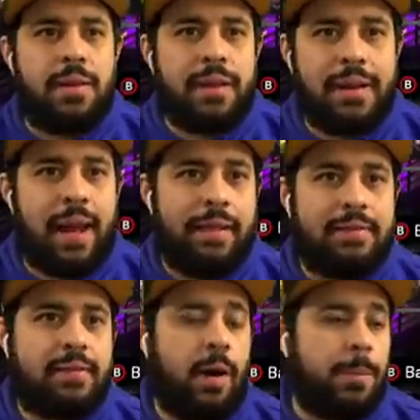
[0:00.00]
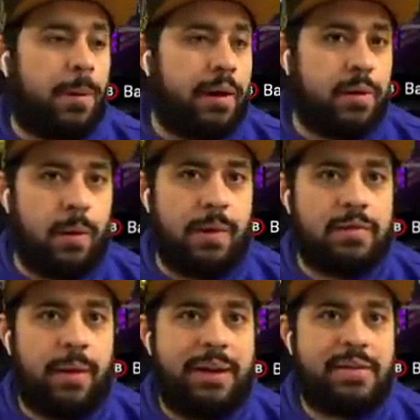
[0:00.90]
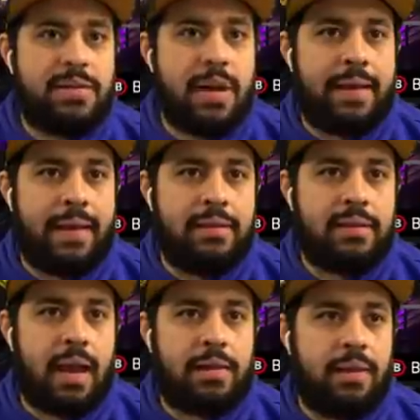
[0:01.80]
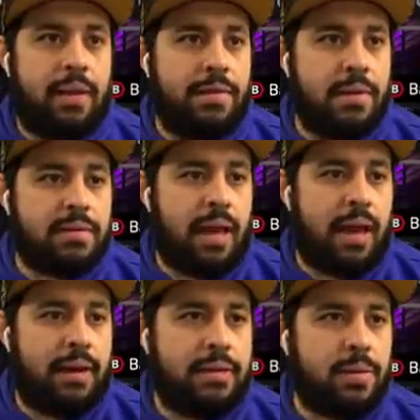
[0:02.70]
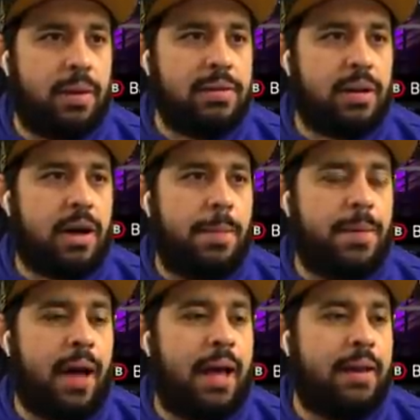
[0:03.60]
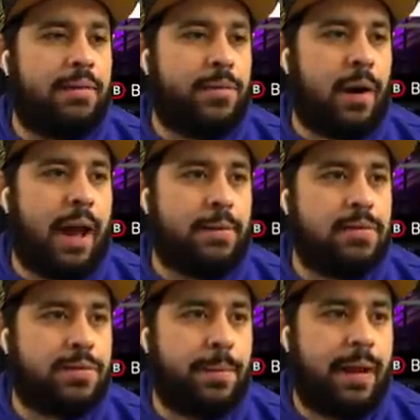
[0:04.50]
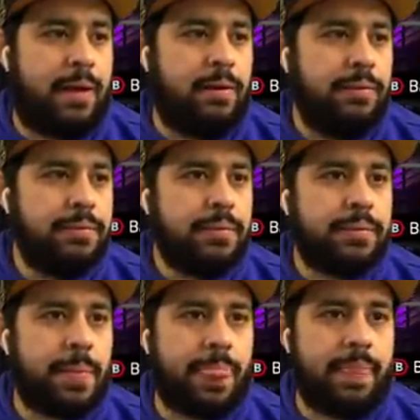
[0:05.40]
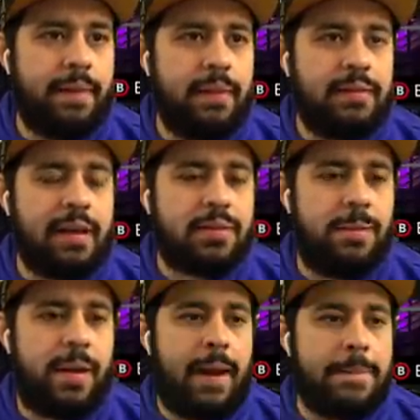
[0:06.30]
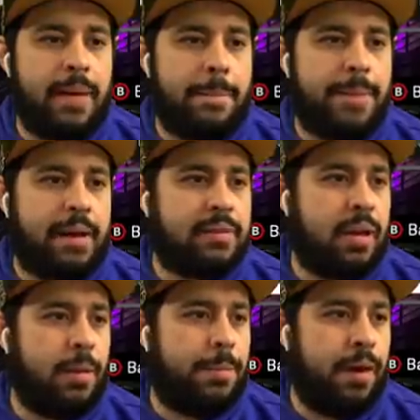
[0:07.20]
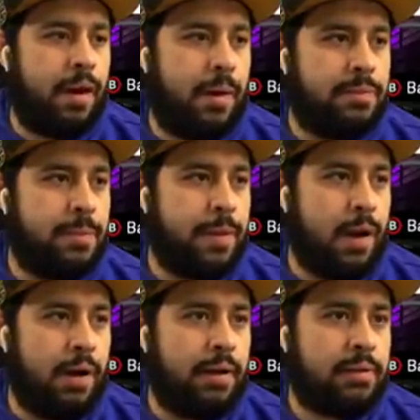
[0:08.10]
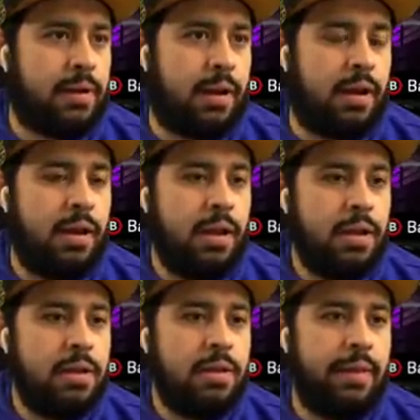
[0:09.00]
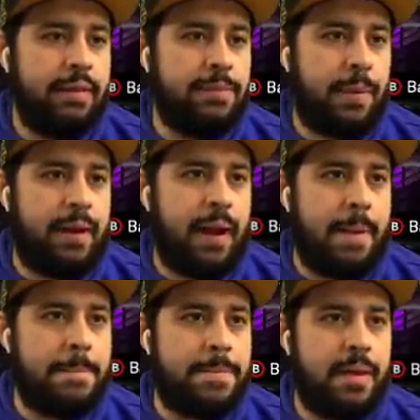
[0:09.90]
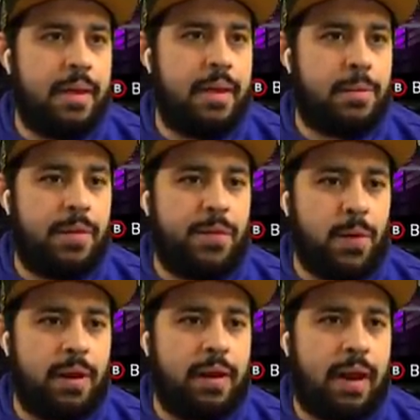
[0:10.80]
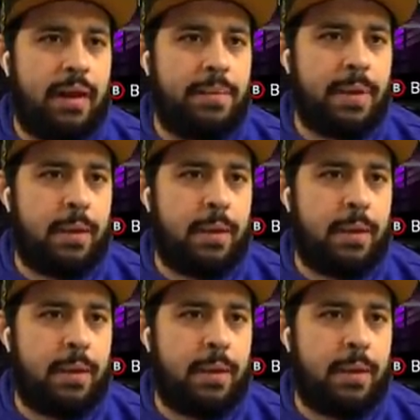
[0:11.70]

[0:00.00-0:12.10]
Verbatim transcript: selling a Galaxy Opal, I do always want to check exactly if there's any. So there's a couple ending four hours from now. Mm, this actually might not be a bad time to put it up, to be honest, huh? This might not be 349.